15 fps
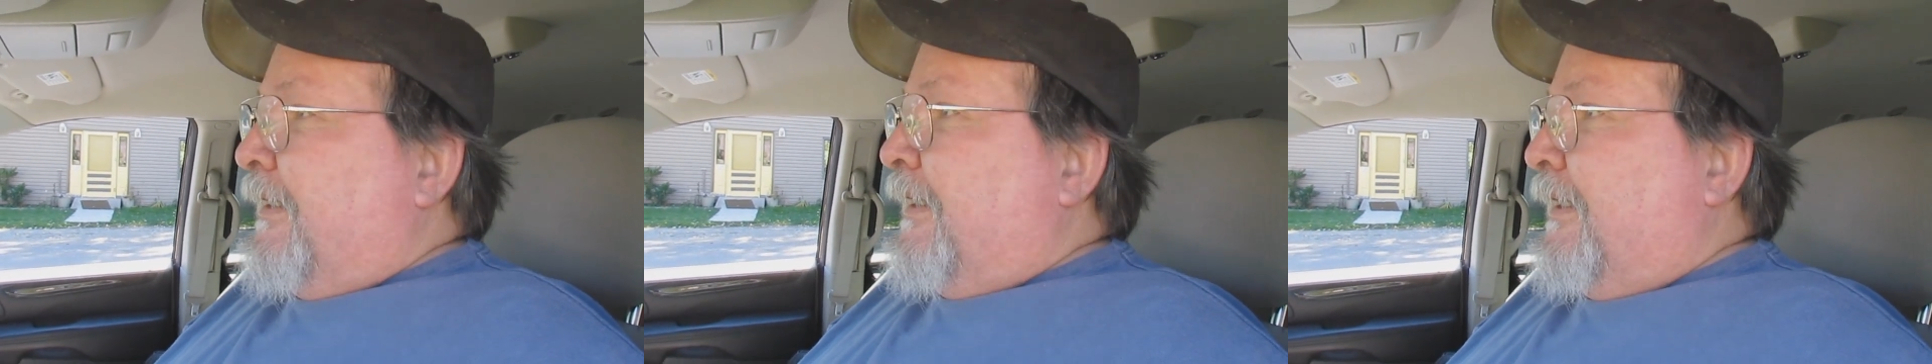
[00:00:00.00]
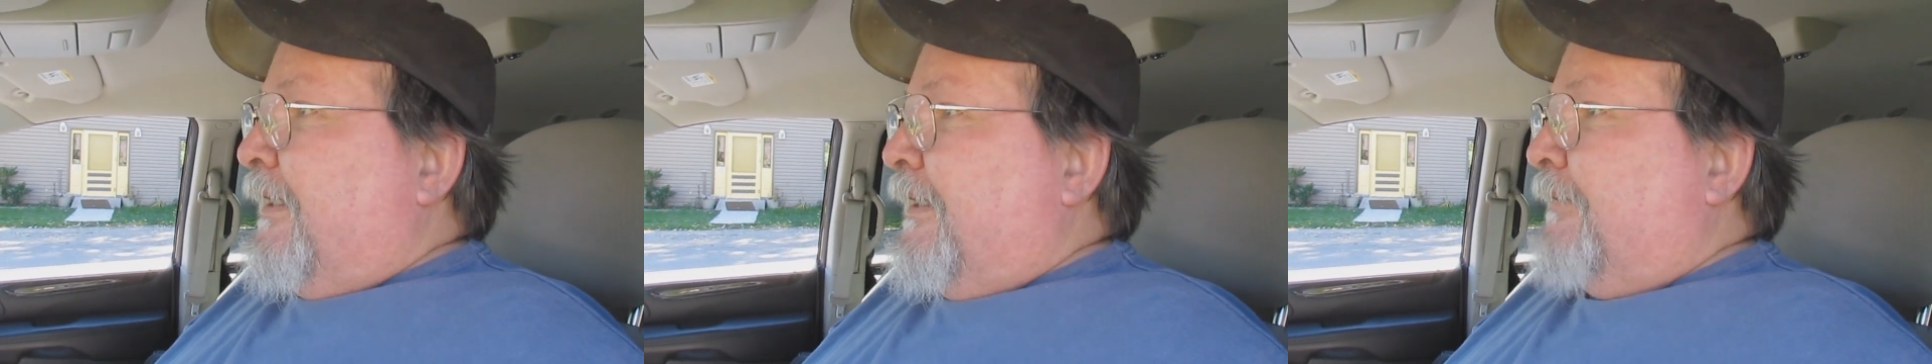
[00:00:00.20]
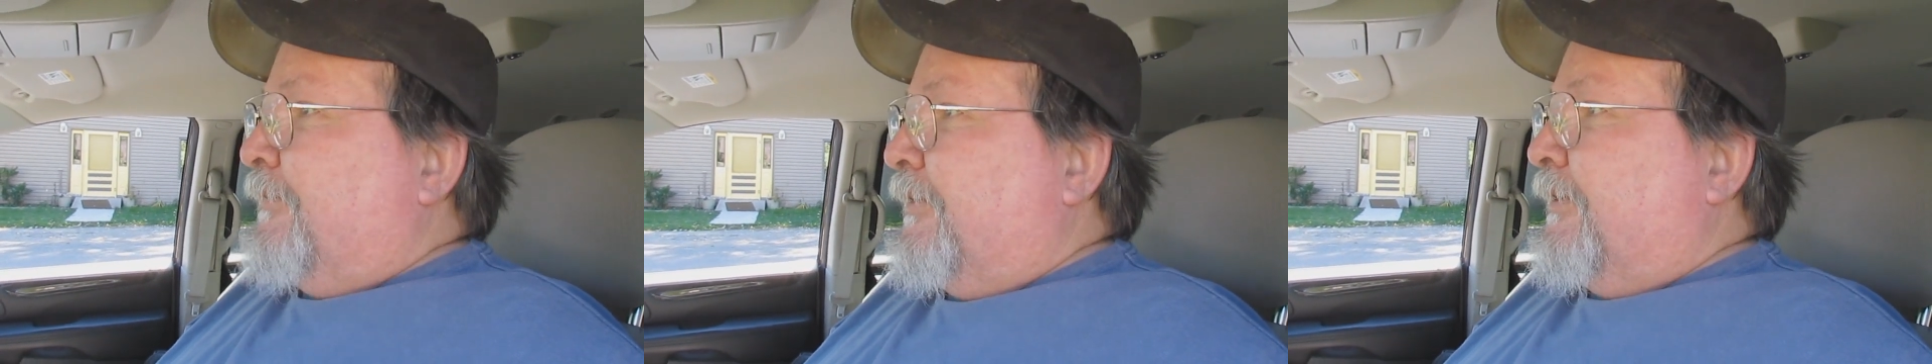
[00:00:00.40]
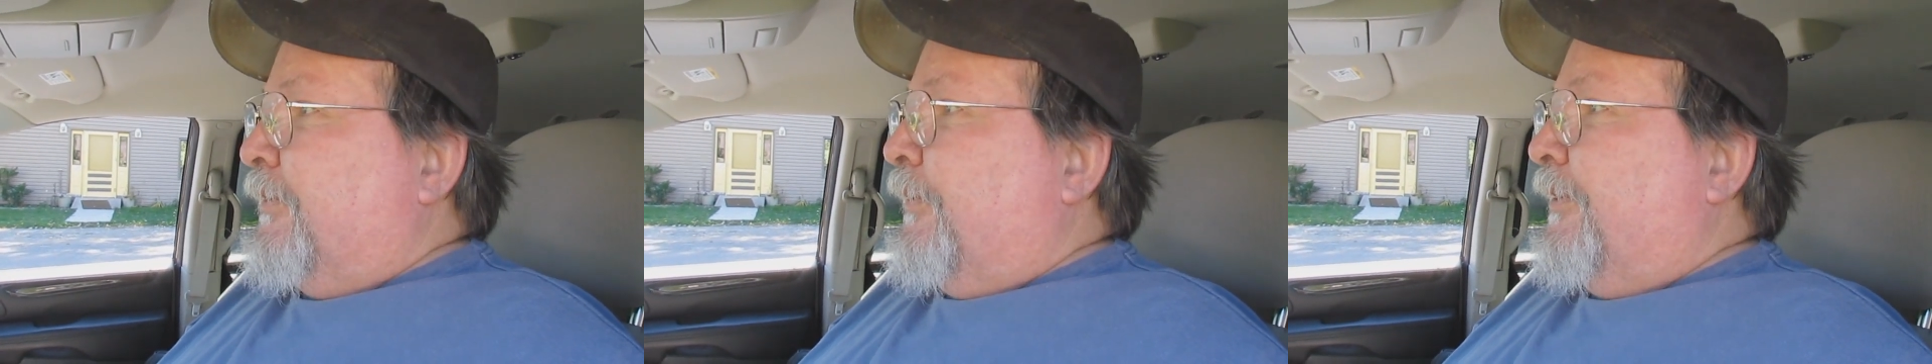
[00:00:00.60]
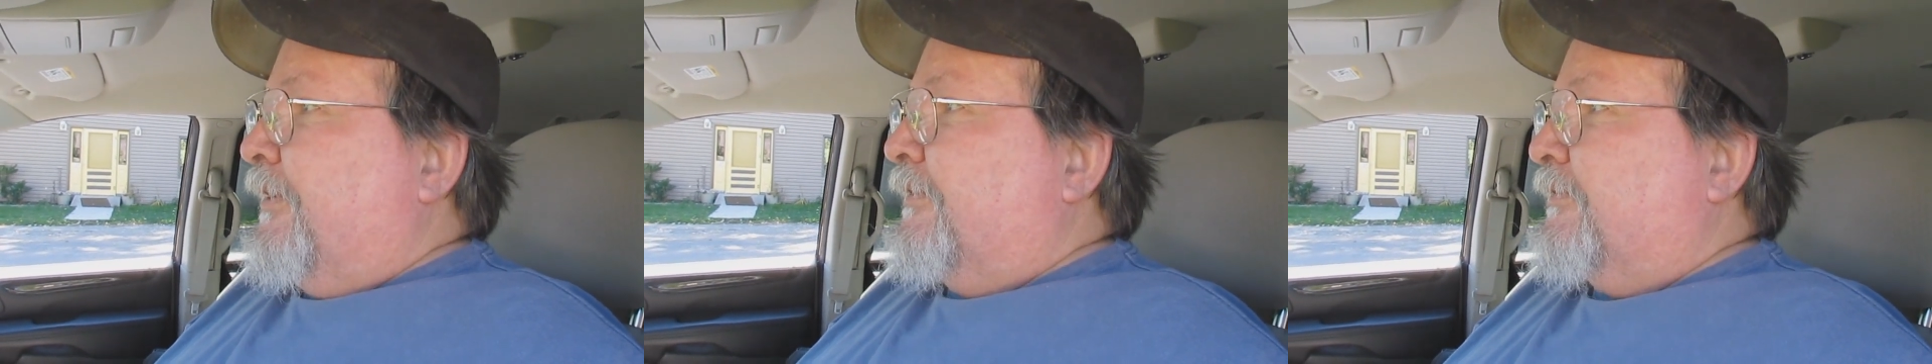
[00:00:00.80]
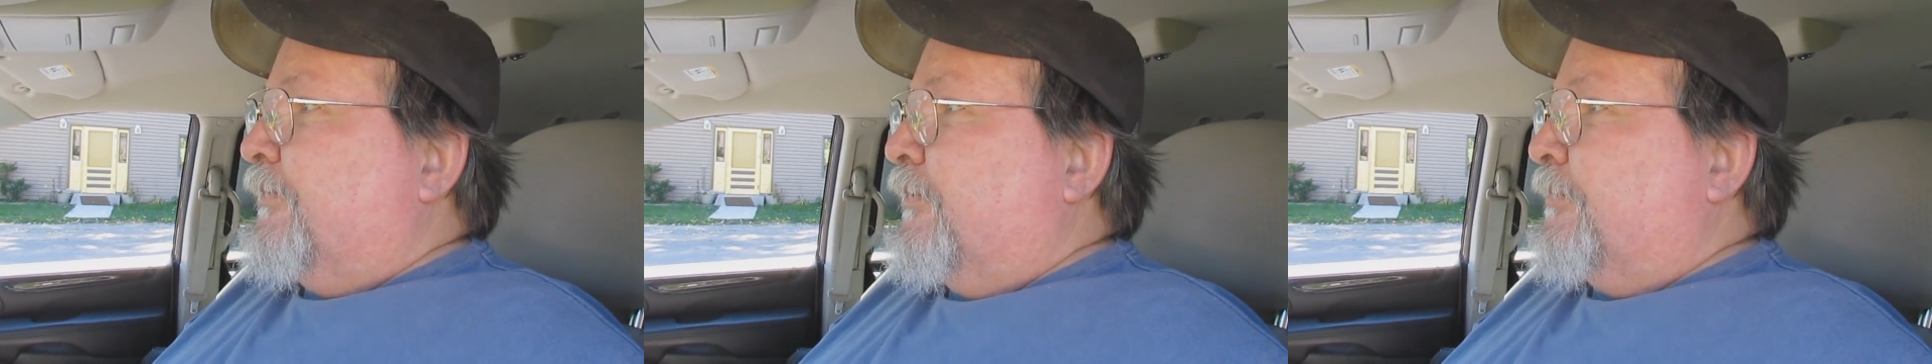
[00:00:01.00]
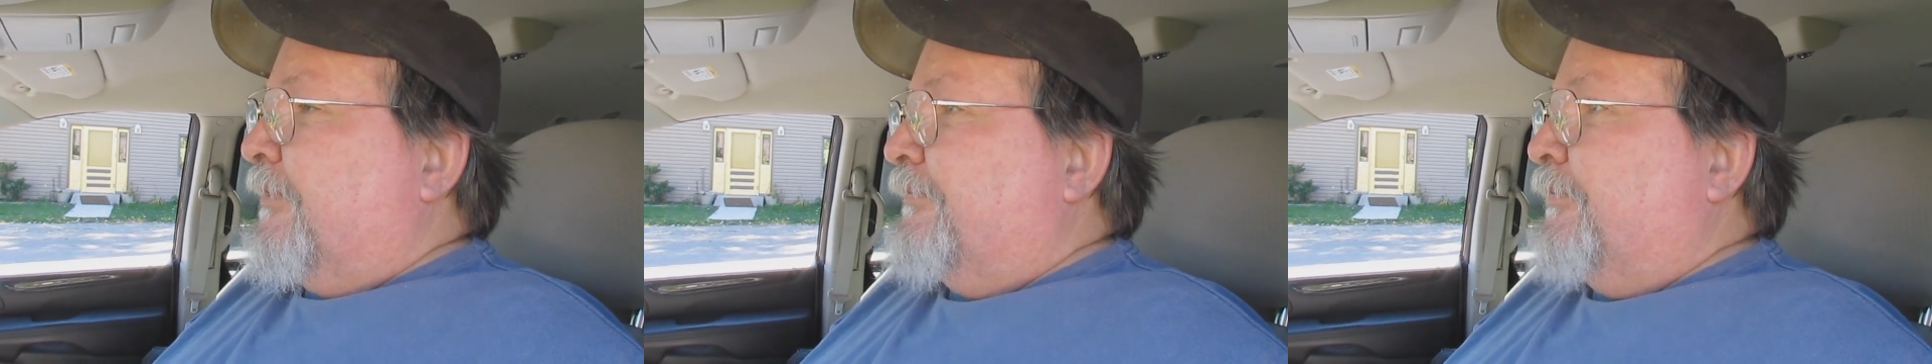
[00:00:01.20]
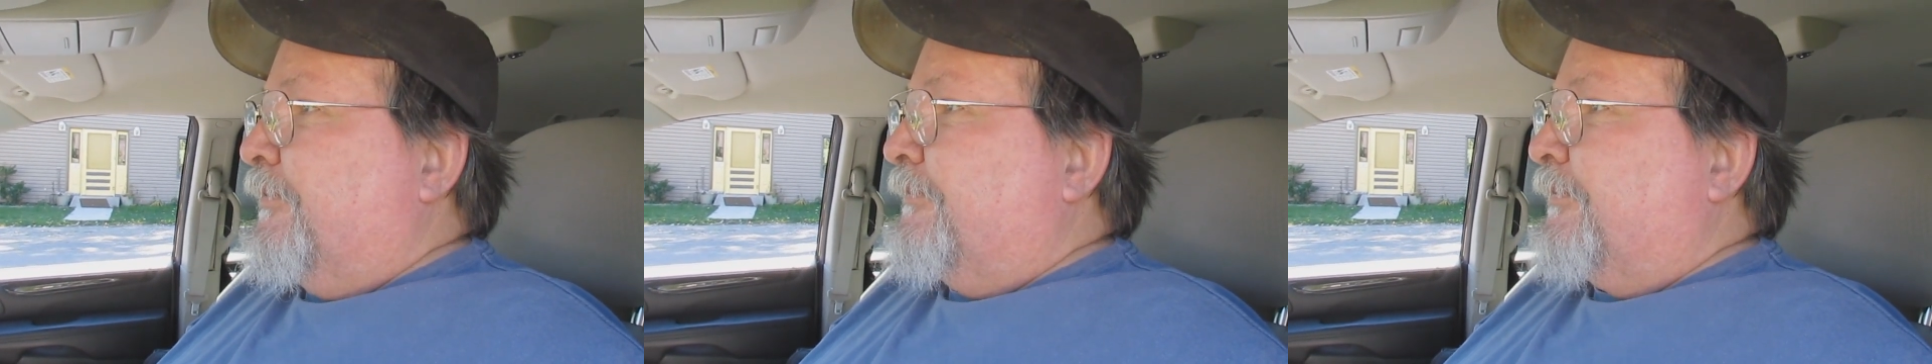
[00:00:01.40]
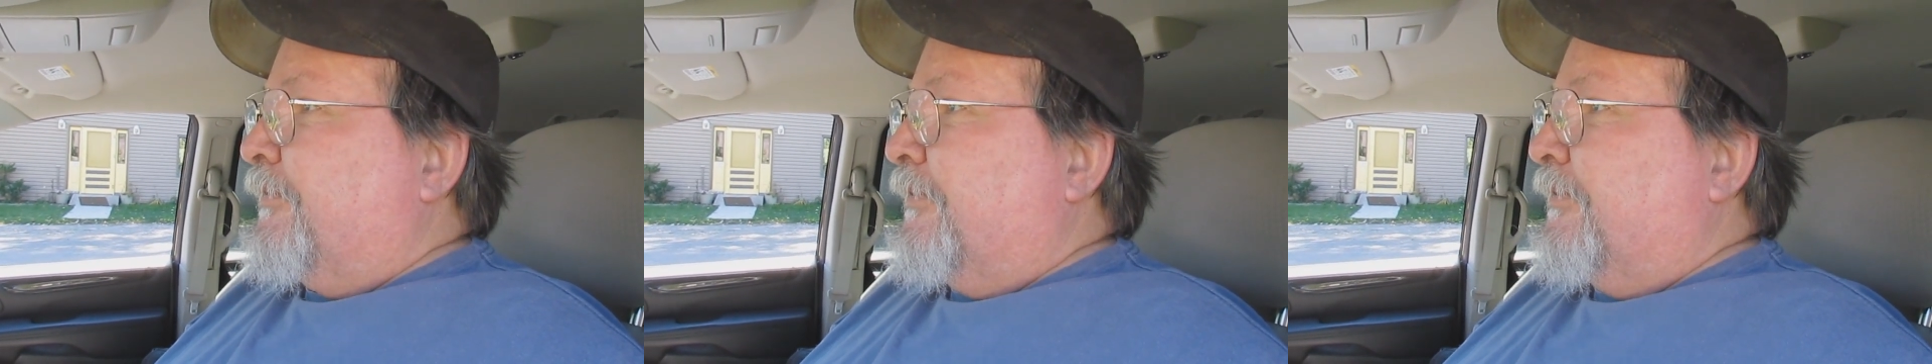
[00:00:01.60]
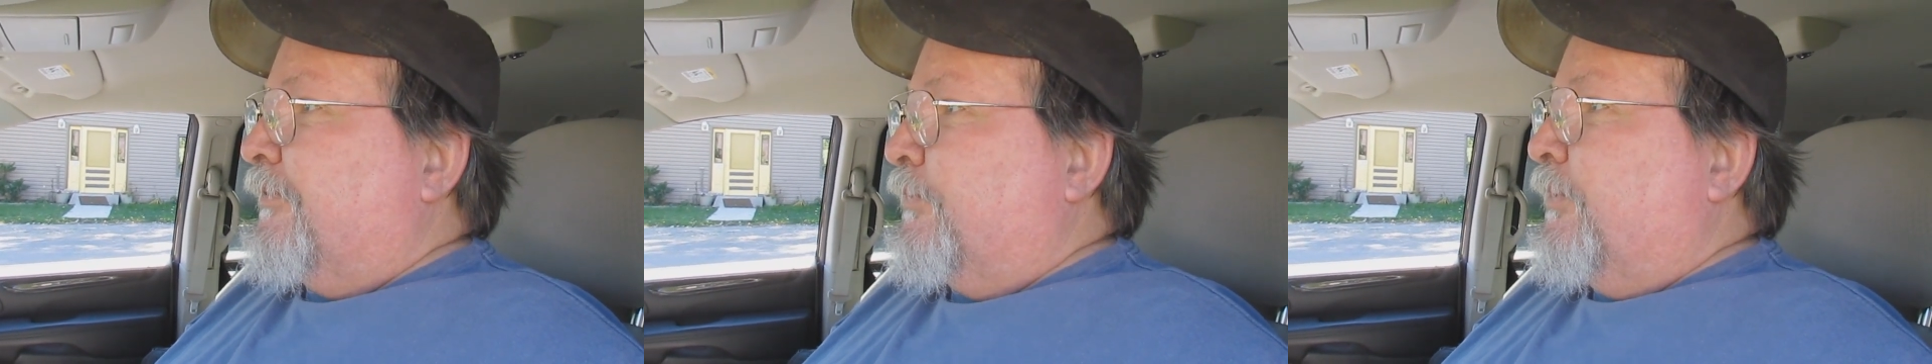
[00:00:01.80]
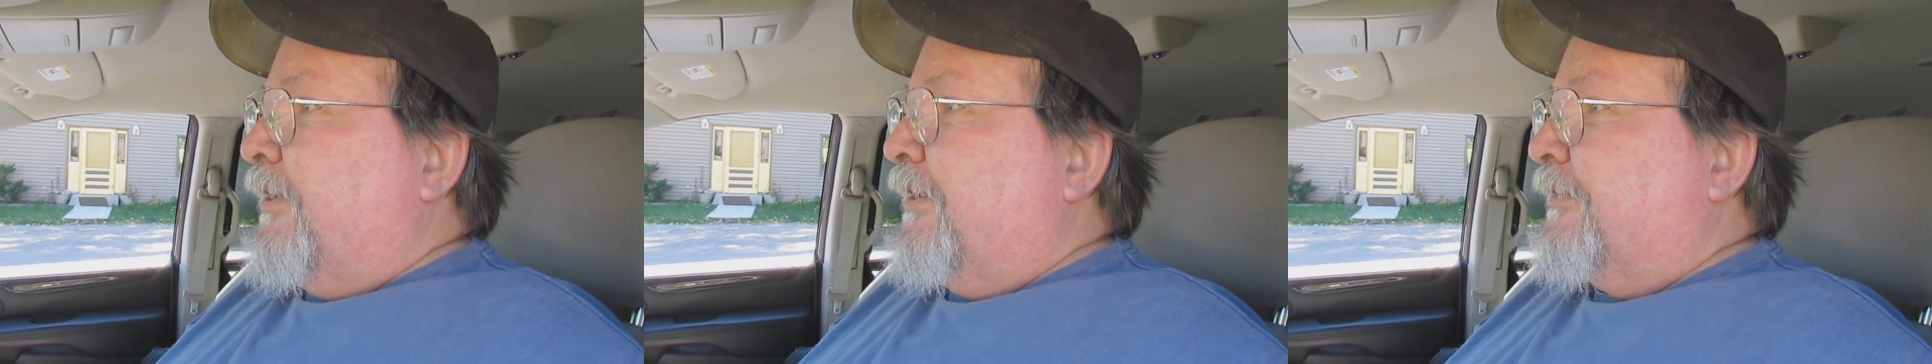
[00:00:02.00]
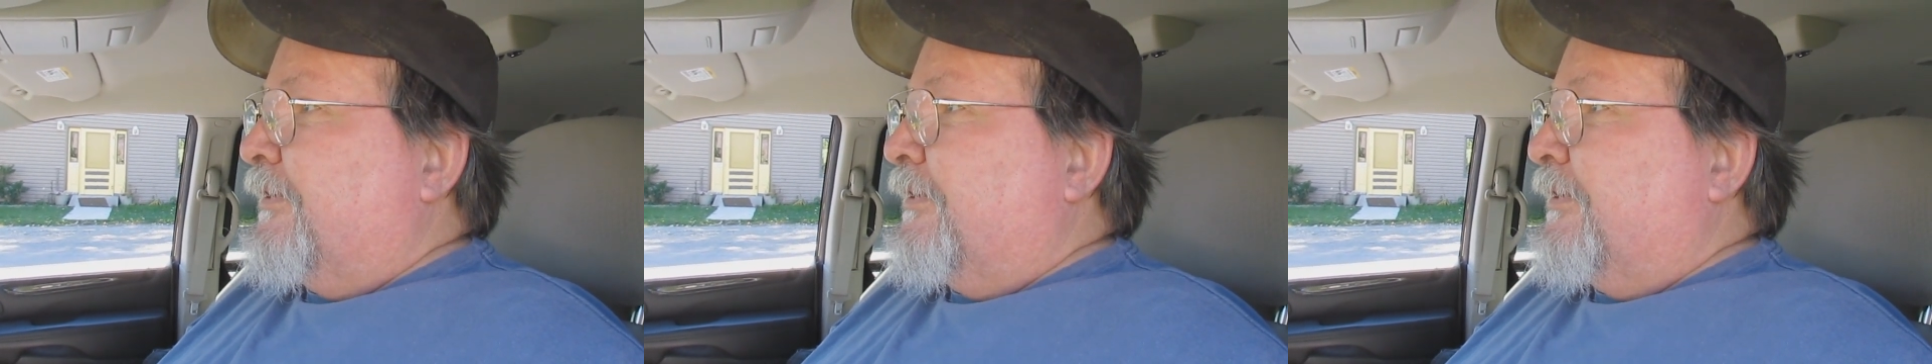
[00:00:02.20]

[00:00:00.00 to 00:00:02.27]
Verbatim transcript: Uh, I'm going to go in and soak my foot for a little while,